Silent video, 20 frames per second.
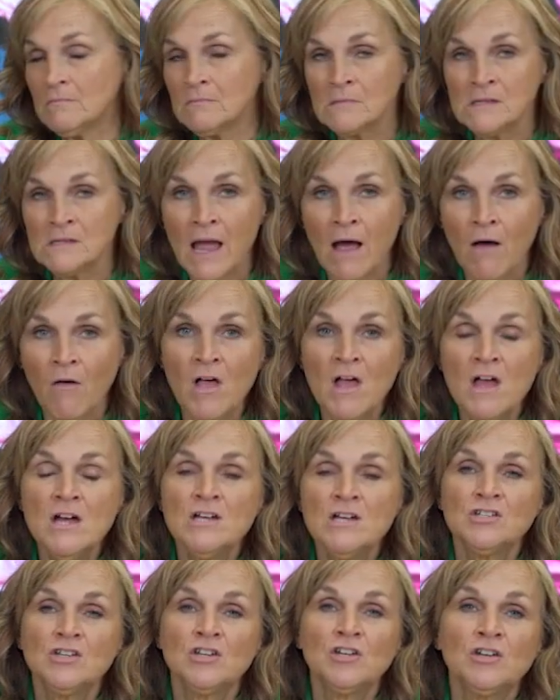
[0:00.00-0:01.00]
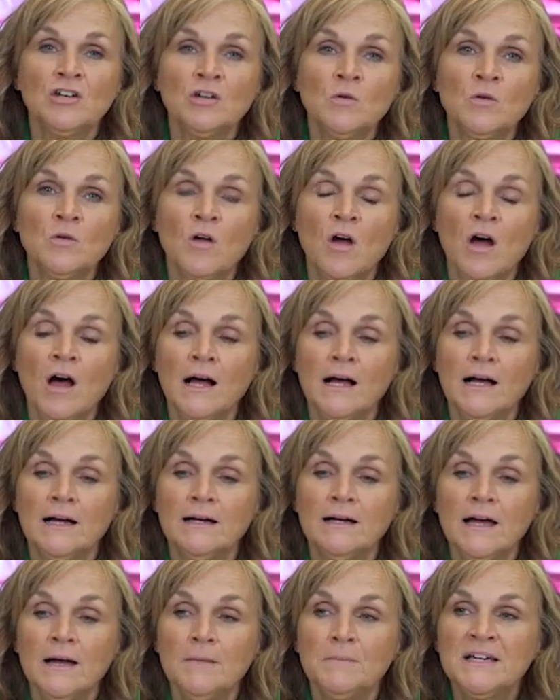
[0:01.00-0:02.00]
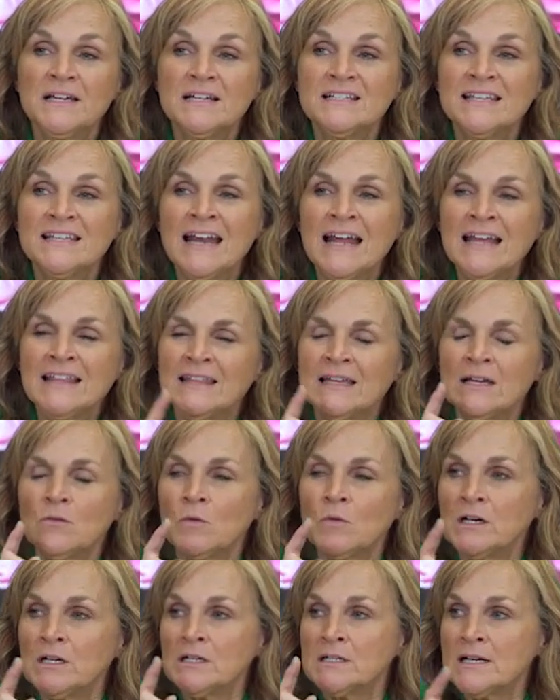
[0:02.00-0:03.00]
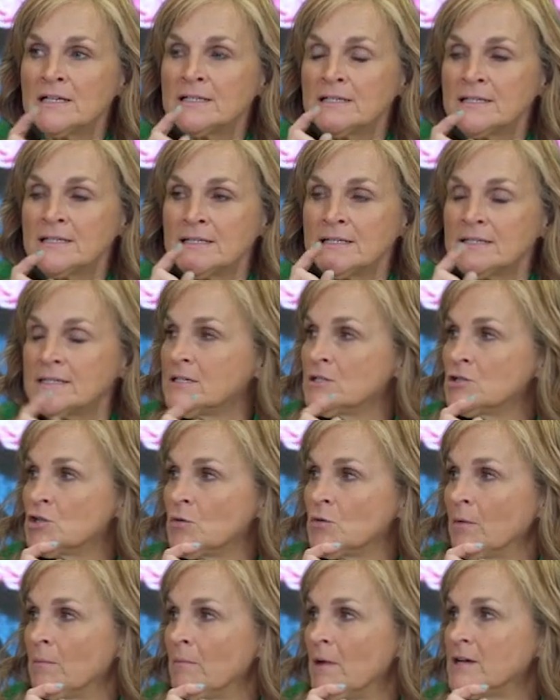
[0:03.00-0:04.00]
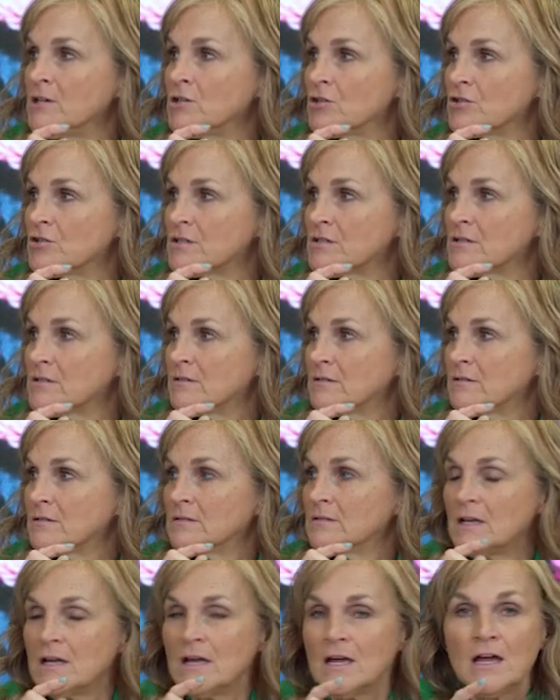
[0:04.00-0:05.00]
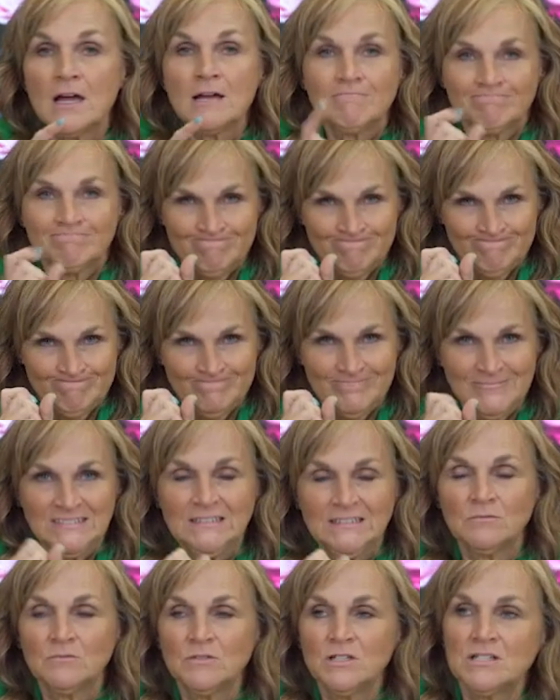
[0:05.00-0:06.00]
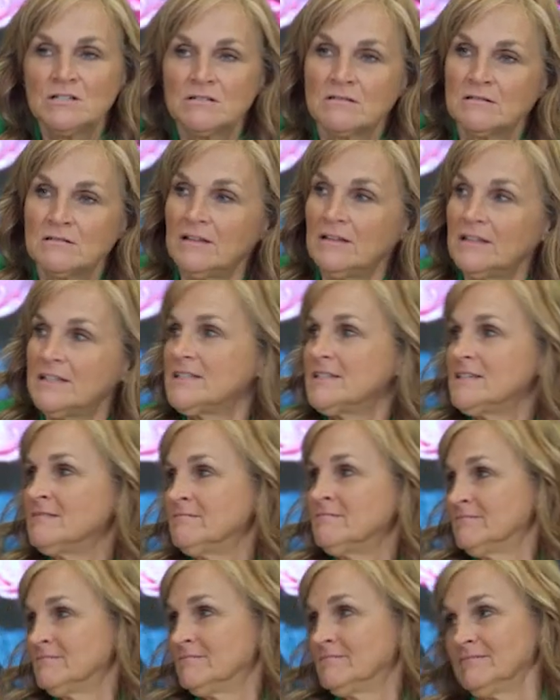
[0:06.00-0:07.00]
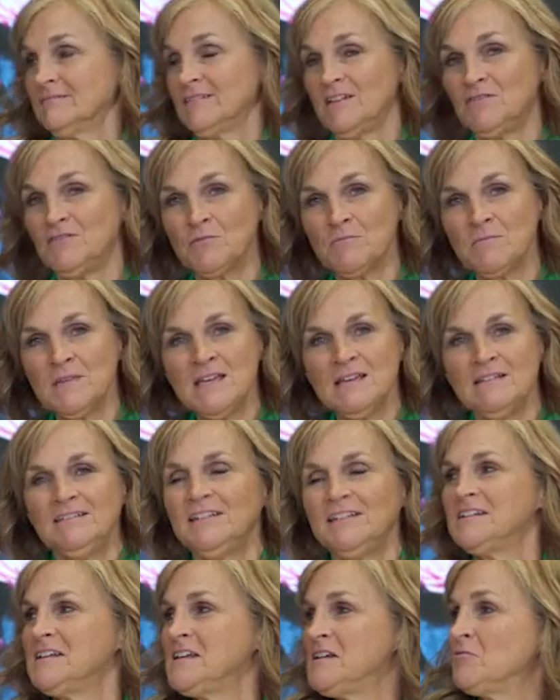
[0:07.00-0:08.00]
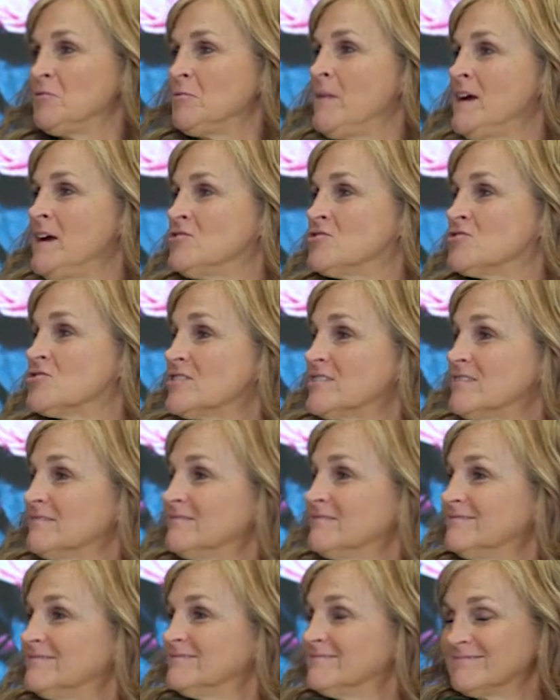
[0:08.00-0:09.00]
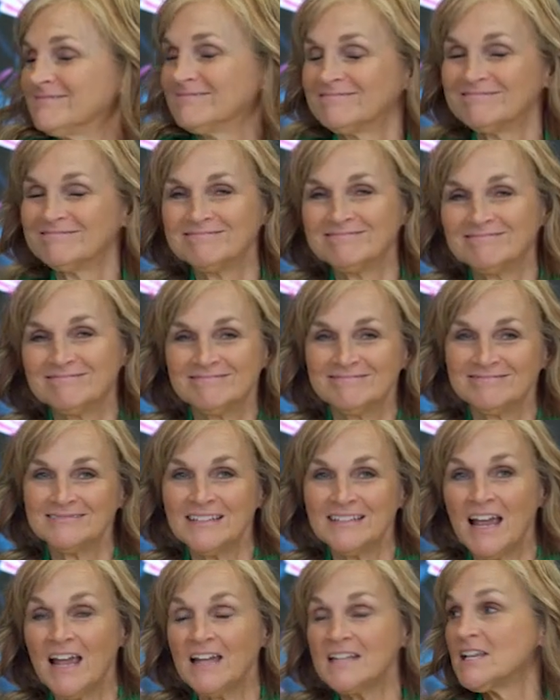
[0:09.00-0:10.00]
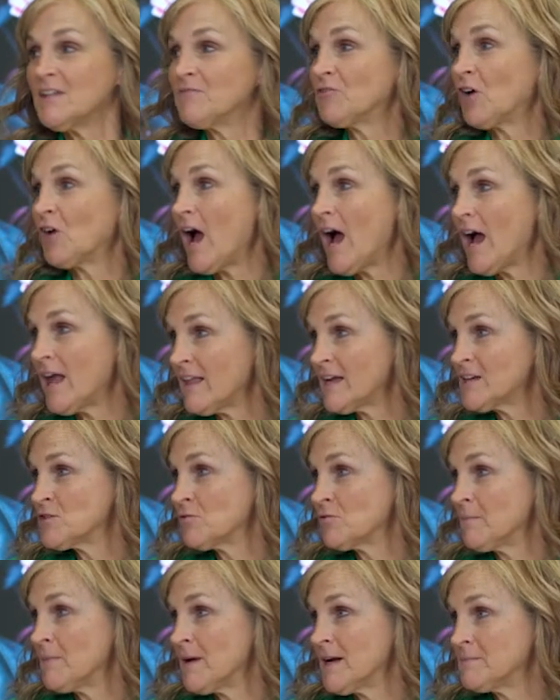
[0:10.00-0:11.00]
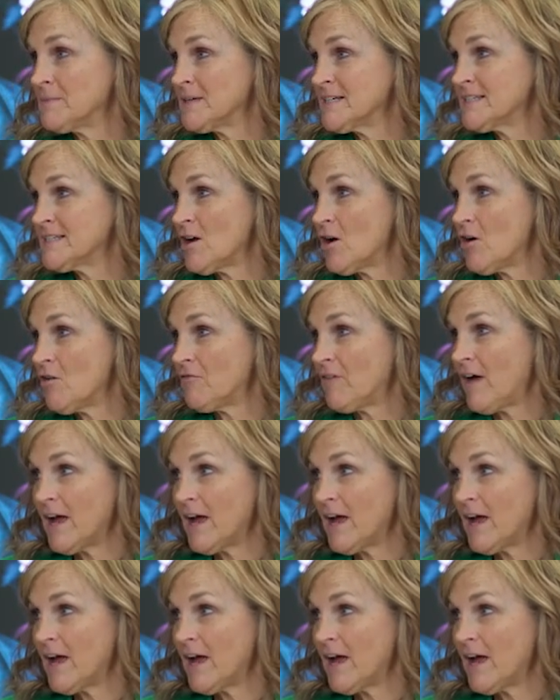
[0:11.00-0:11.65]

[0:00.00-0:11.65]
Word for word: Now, so you can, because then I think what it does is it sends you reminders. Which, listen, if you're me, you need reminders. Except for I like to remind myself.